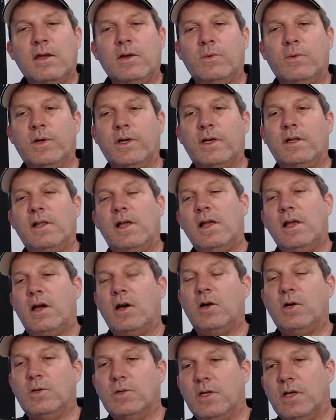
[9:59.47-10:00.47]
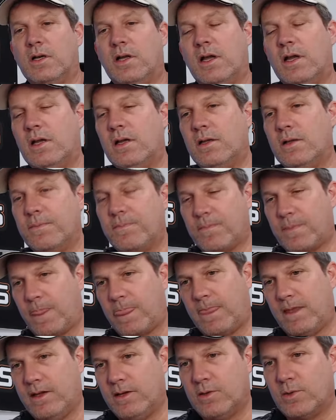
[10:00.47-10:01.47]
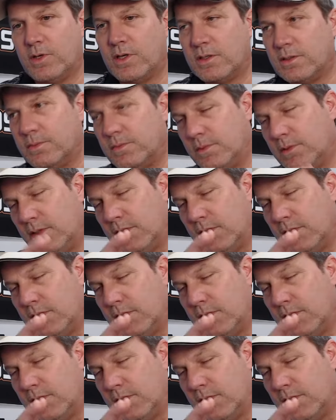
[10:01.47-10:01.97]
Well, on a on